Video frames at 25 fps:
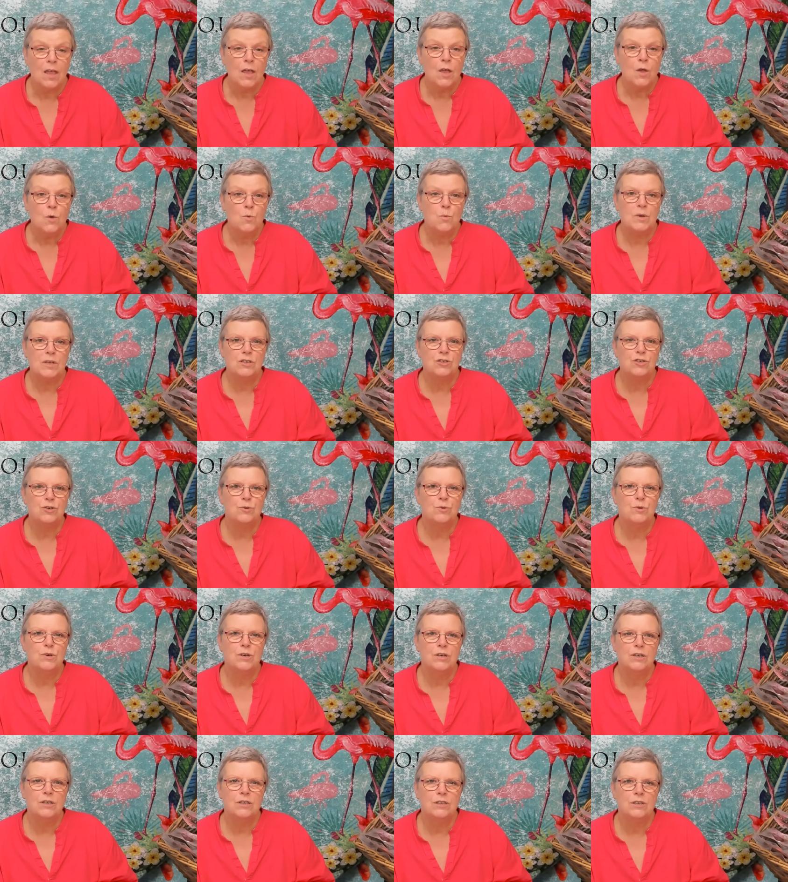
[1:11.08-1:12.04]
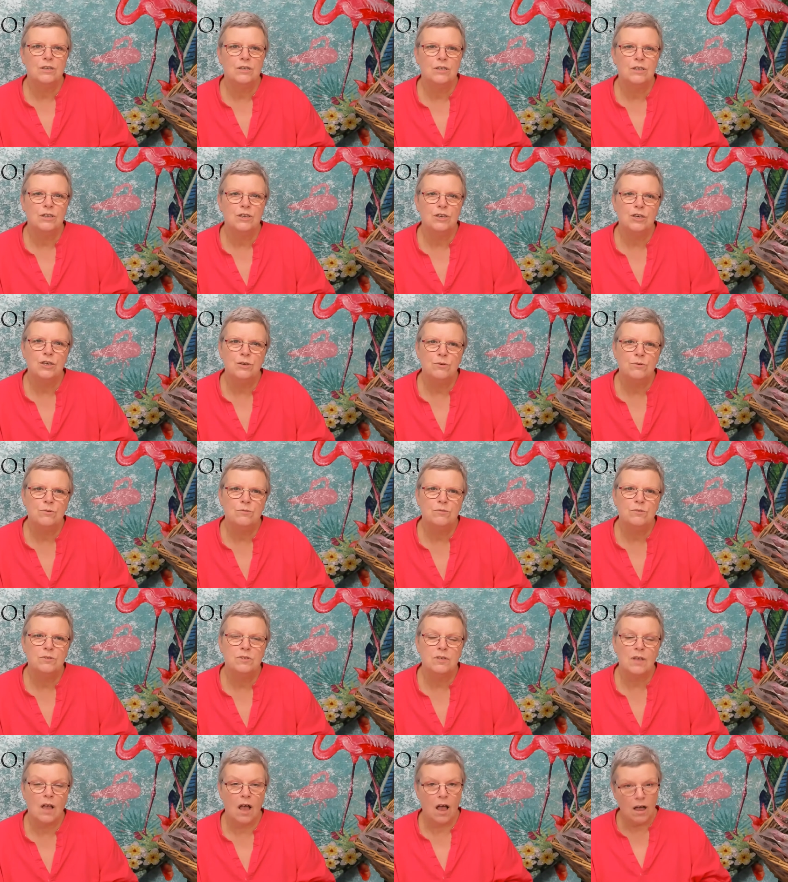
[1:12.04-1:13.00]
which you can
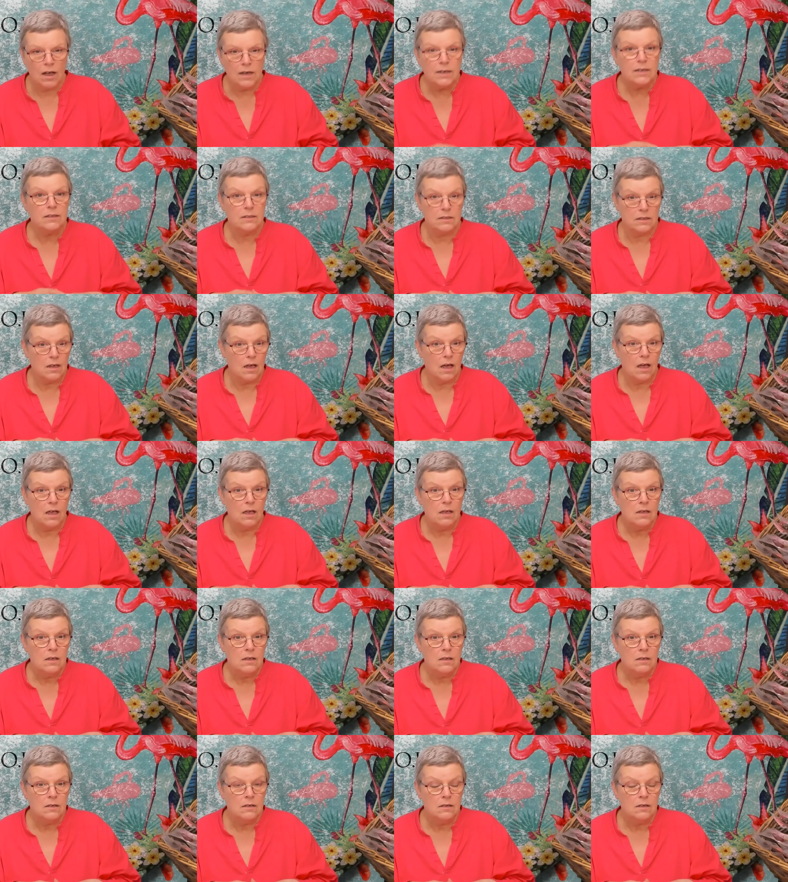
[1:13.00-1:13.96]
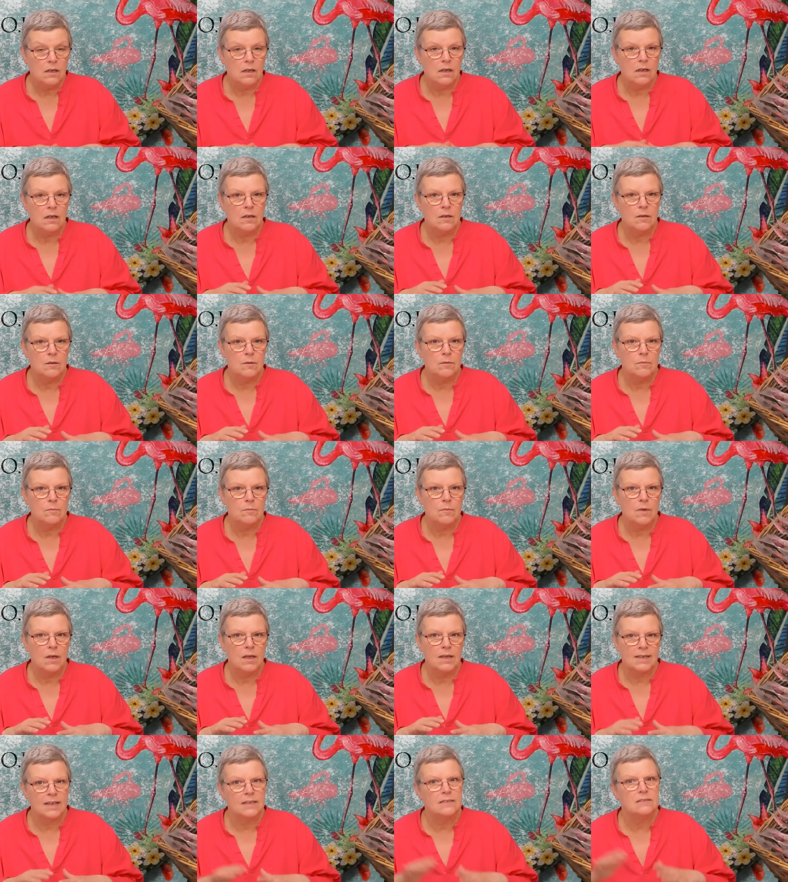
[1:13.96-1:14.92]
use either
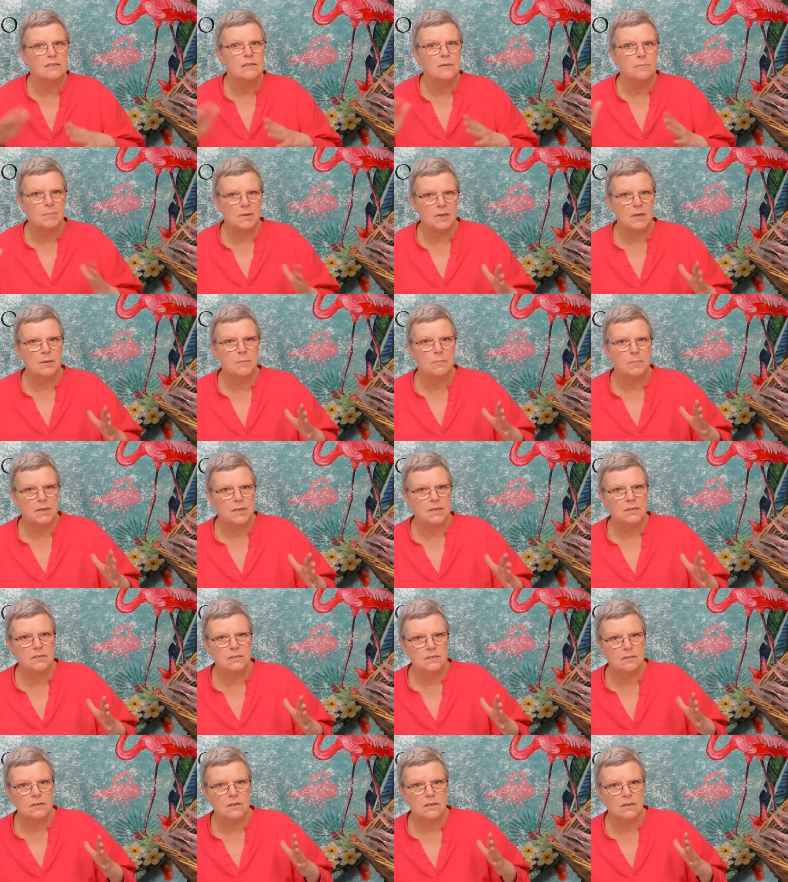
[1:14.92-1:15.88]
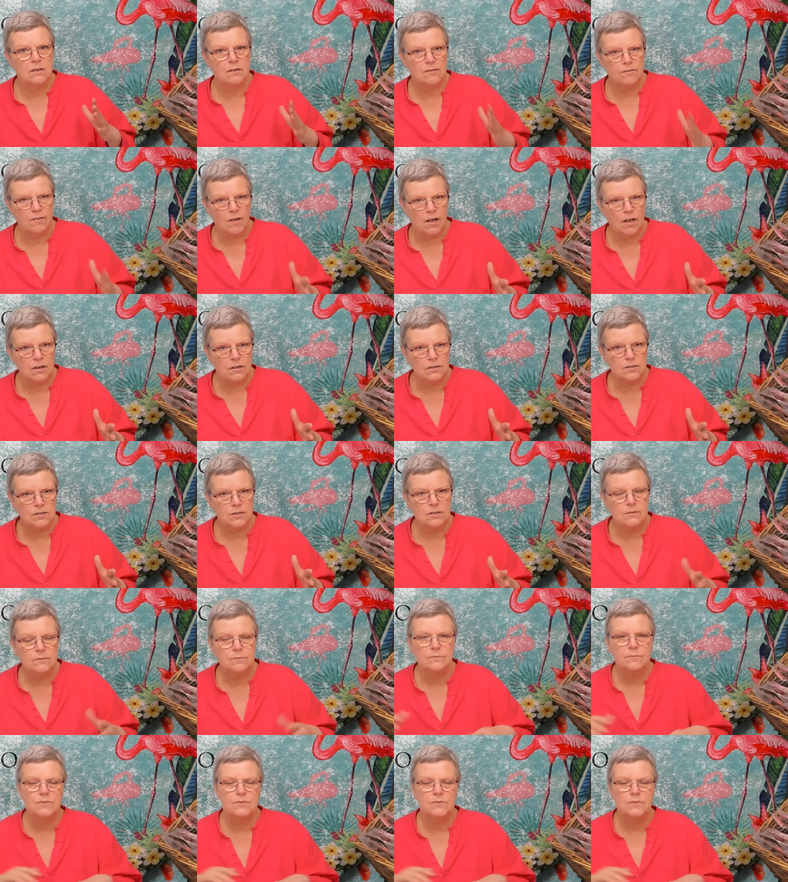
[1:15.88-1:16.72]
against a bigger piece of art,